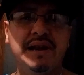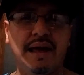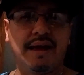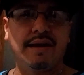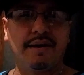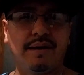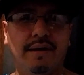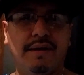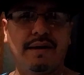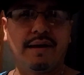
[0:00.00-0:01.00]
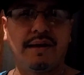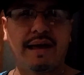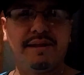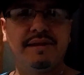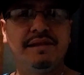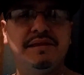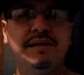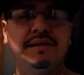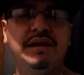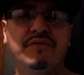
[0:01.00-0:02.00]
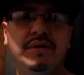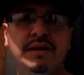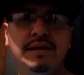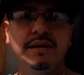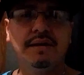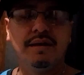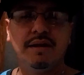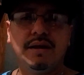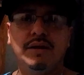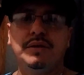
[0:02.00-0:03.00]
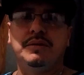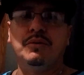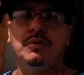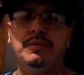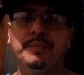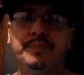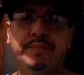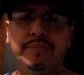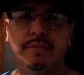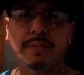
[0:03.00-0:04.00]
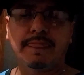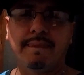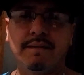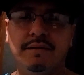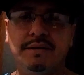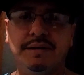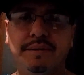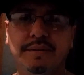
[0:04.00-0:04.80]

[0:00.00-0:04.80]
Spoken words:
like, I see things differently. So I